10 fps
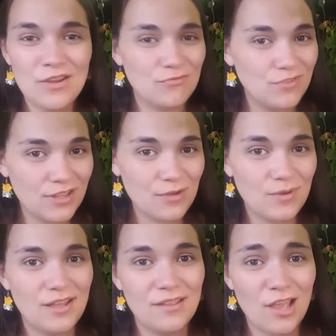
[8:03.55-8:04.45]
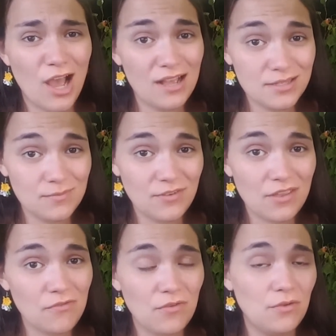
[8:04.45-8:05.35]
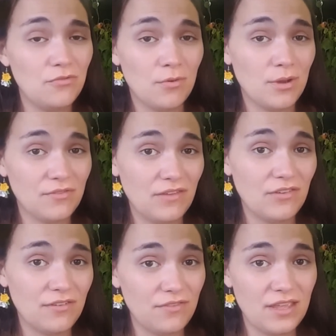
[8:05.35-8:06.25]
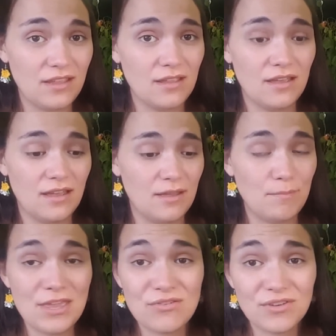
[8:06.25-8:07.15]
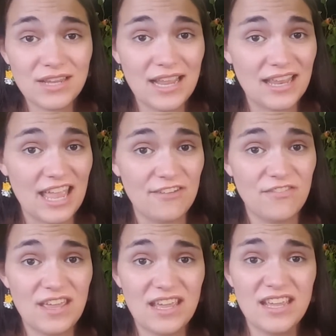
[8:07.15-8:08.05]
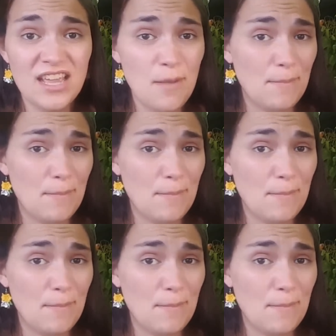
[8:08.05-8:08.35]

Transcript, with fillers: Really well, awesome vegan food from our favorite vegan uh, bakery and cafe.